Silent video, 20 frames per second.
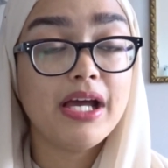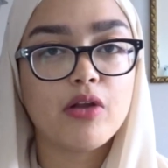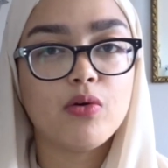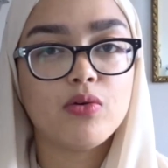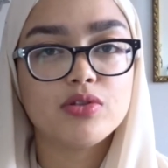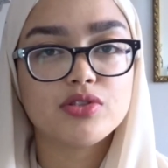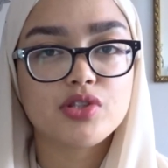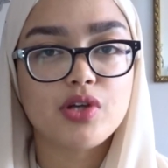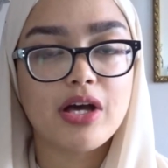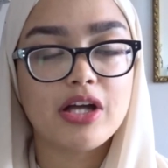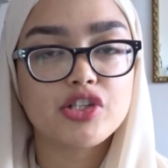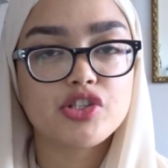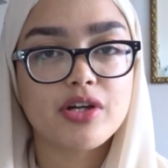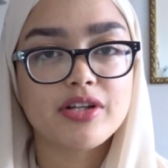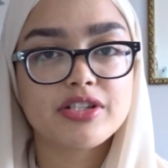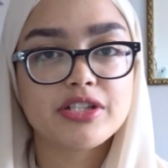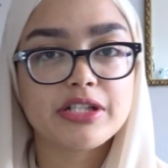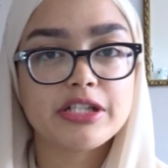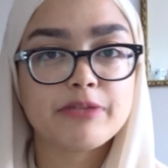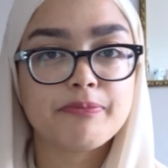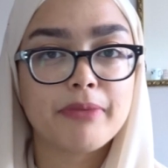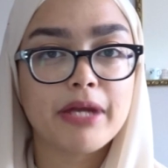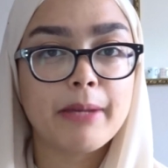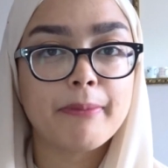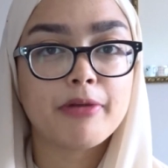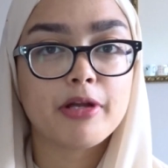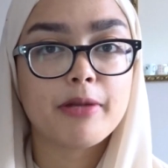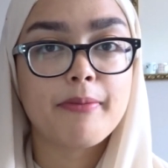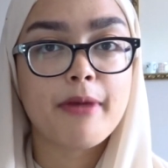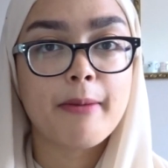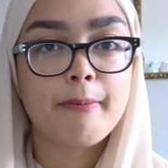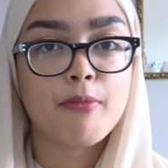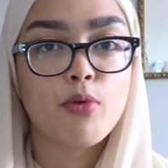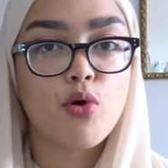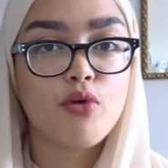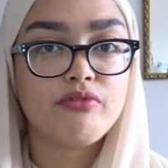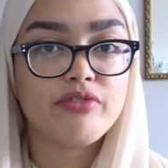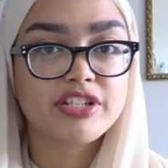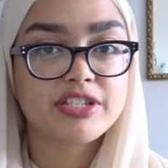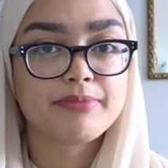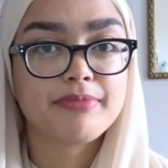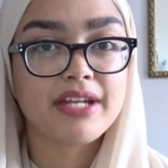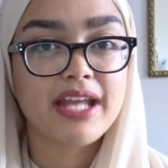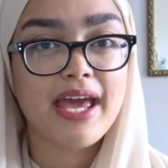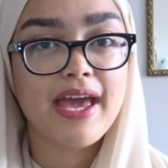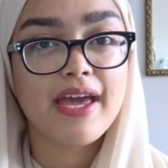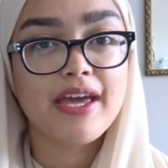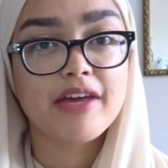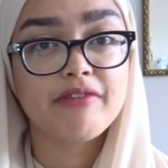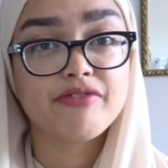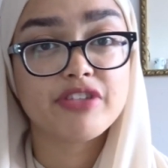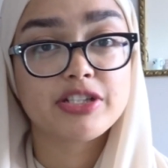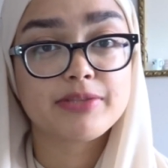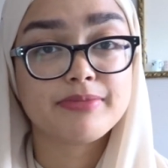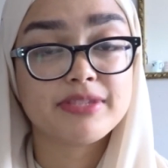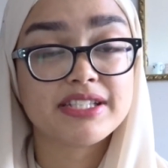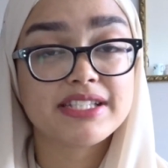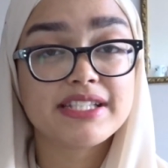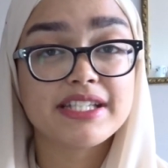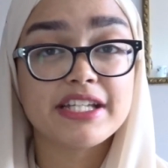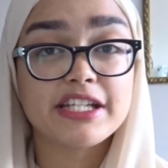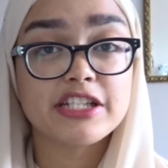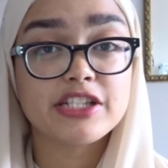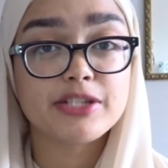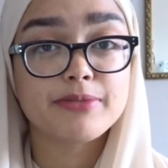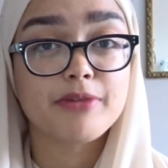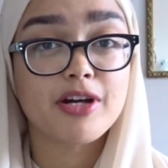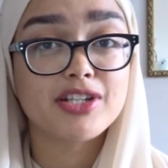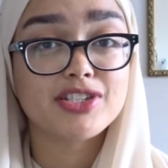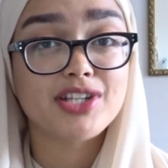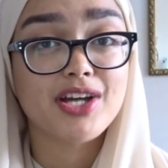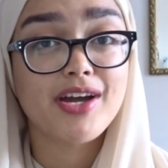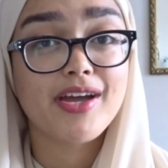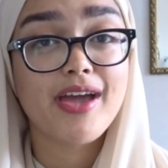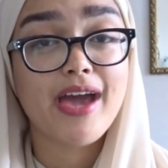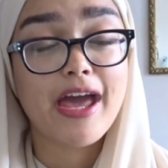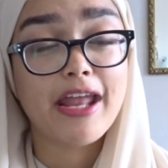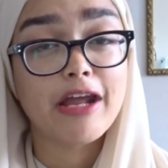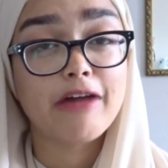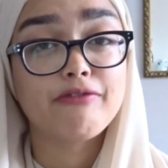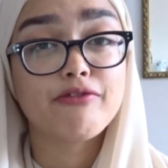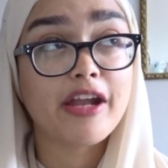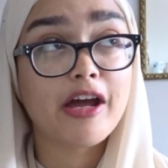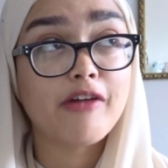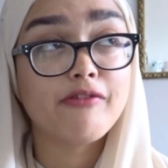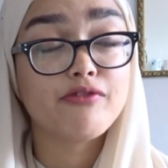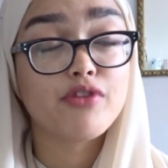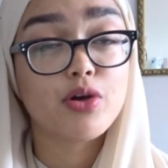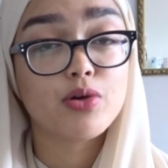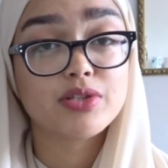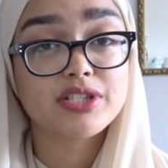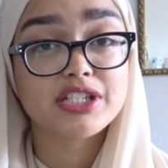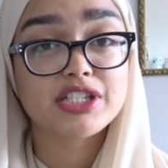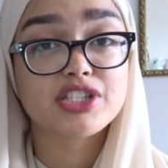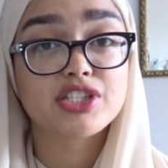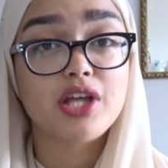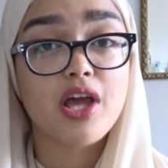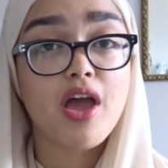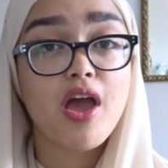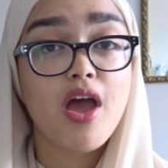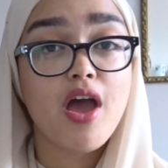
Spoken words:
Also, I try to implement more vitamin A and vitamin C into my diet, and I've noticed